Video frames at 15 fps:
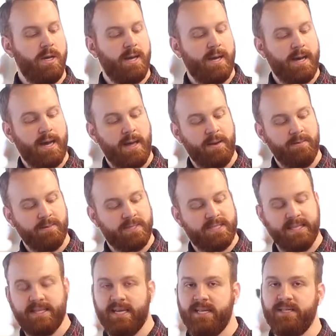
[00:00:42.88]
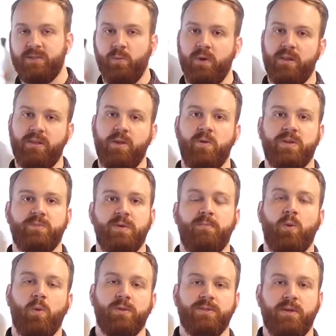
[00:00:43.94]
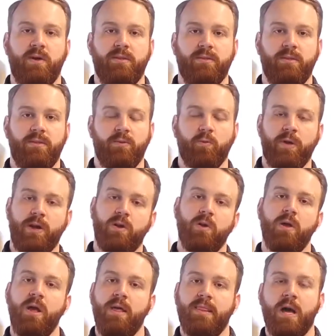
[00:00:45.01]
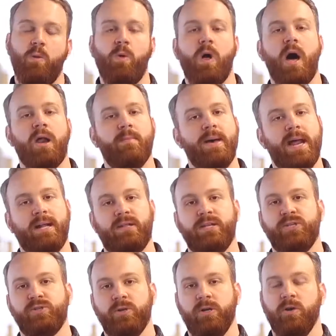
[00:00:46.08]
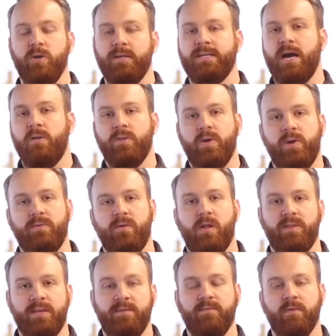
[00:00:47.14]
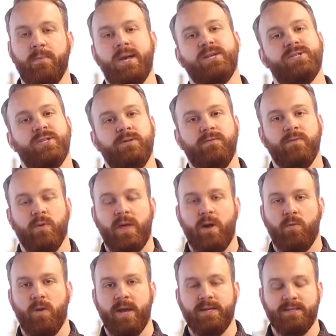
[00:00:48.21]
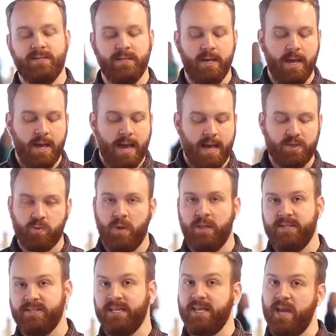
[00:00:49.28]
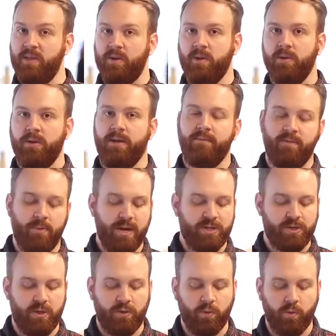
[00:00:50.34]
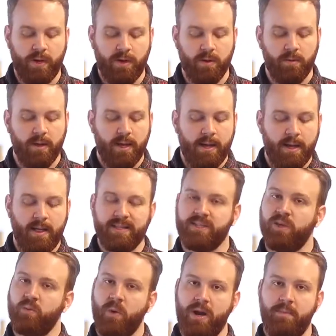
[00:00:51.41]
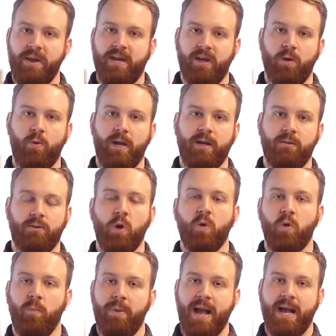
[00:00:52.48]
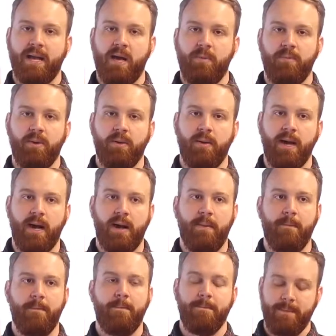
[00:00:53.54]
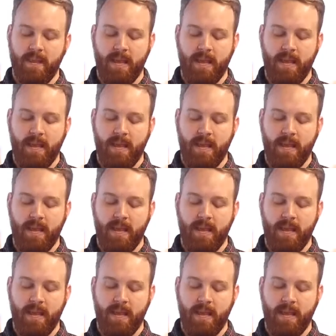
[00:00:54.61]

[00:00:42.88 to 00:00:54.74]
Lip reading: and stick that into one of the USB ports on the reader. That will automatically trigger a download of all the information for that race, as well as any other information on the reader. That's a good way to make a quick local backup. And